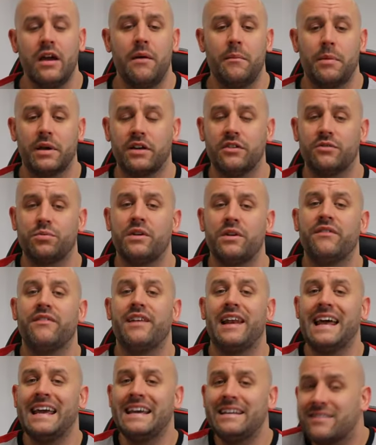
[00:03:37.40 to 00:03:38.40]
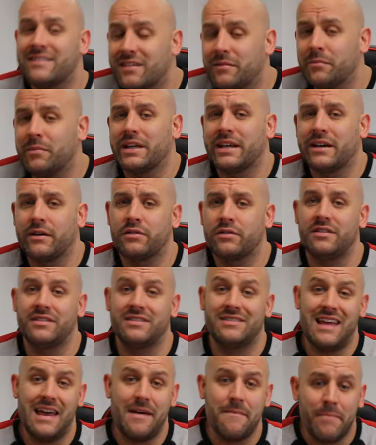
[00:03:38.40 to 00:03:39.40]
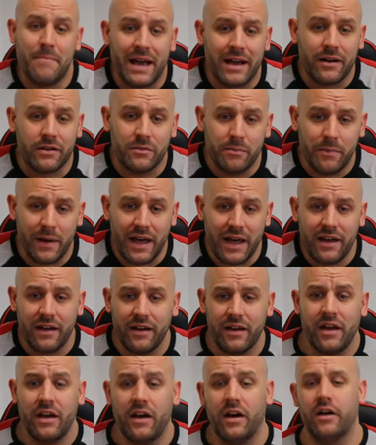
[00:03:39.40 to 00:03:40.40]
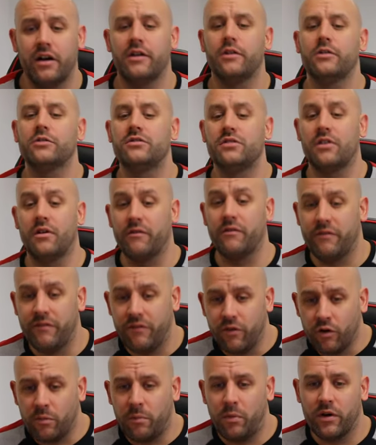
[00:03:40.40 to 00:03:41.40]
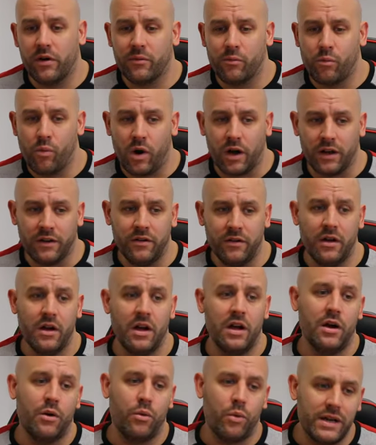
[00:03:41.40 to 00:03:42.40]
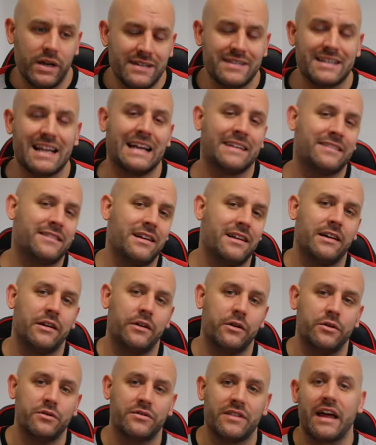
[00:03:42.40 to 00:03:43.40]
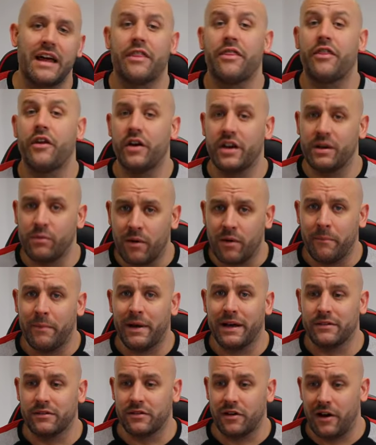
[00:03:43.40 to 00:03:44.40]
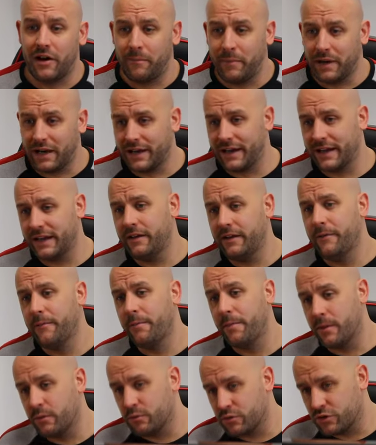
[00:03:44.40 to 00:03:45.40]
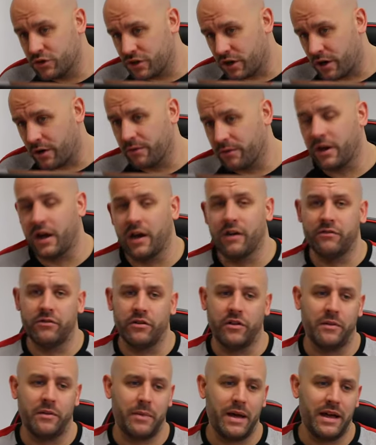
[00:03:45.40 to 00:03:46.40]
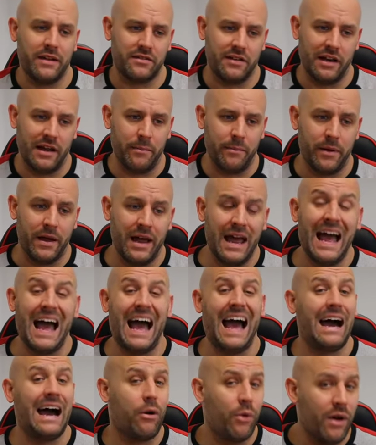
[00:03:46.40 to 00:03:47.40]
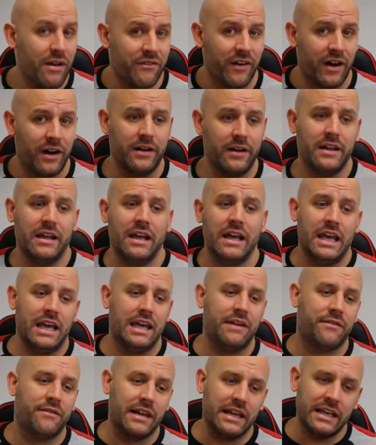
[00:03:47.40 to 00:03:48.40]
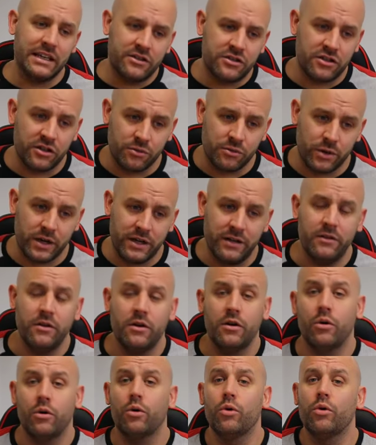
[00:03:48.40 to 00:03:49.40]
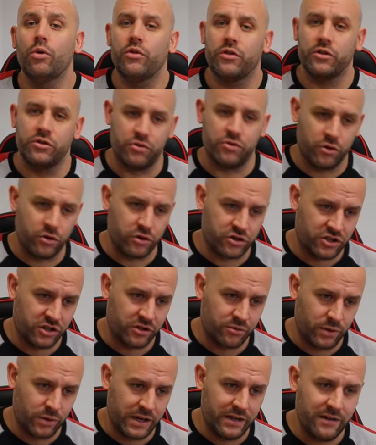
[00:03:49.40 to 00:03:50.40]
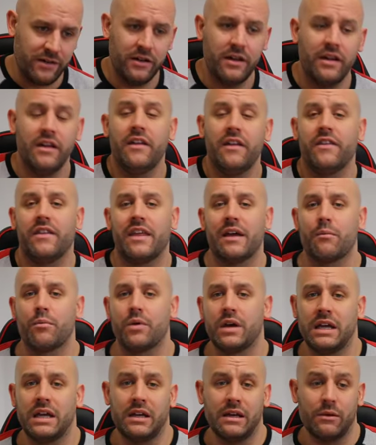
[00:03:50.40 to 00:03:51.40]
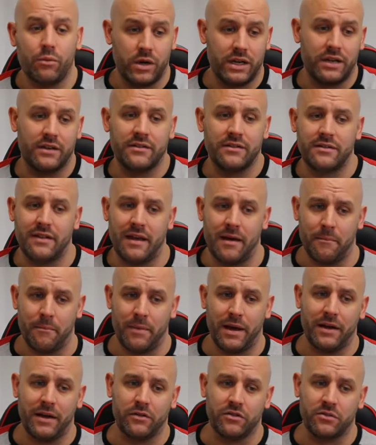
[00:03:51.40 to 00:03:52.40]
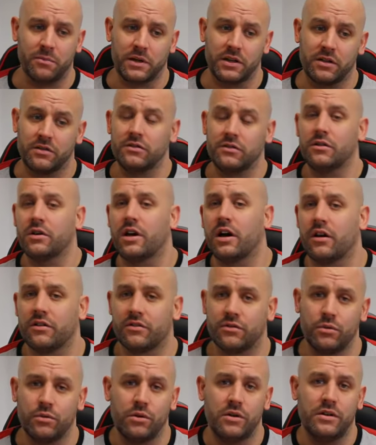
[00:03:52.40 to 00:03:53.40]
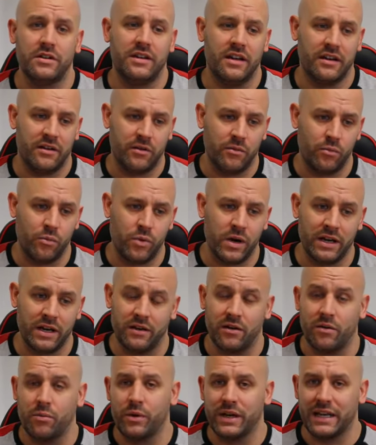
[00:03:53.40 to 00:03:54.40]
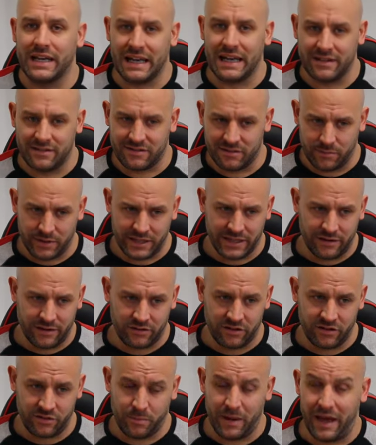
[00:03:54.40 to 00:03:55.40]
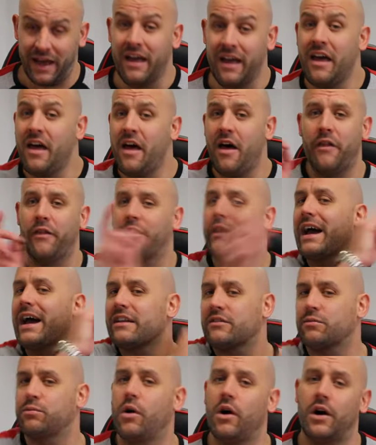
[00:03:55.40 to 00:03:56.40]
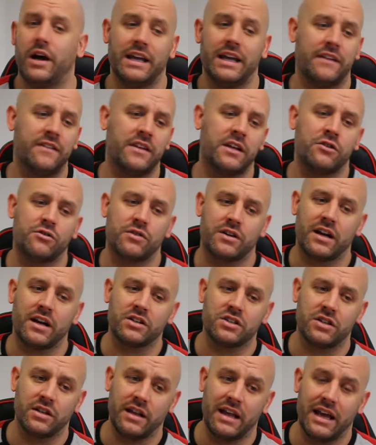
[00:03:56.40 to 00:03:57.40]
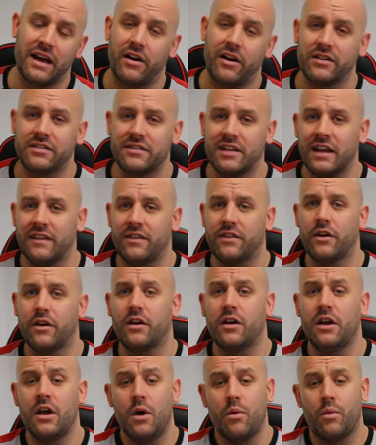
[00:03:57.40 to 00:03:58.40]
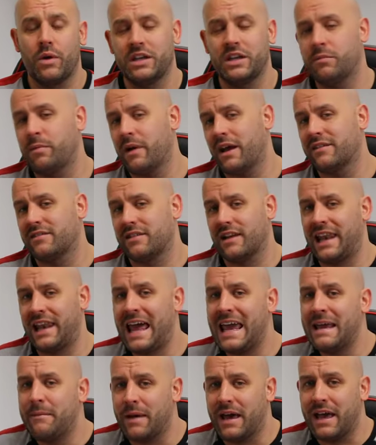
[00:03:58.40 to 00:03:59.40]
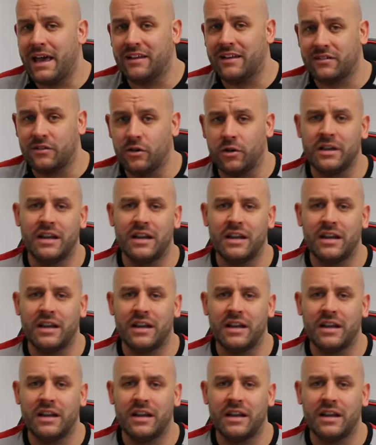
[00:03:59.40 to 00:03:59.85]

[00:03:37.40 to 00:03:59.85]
because we've laid somebody else's £10 bet at odds of 4.1, we stand to lose that £31 liability that was shown over on the bet slip. However, if Leeds should win, or the draw should win, then we win £10 because Newcastle didn't win and we laid somebody else's bet. And that's why in the introduction there, I said that when you place a lay bet, it's not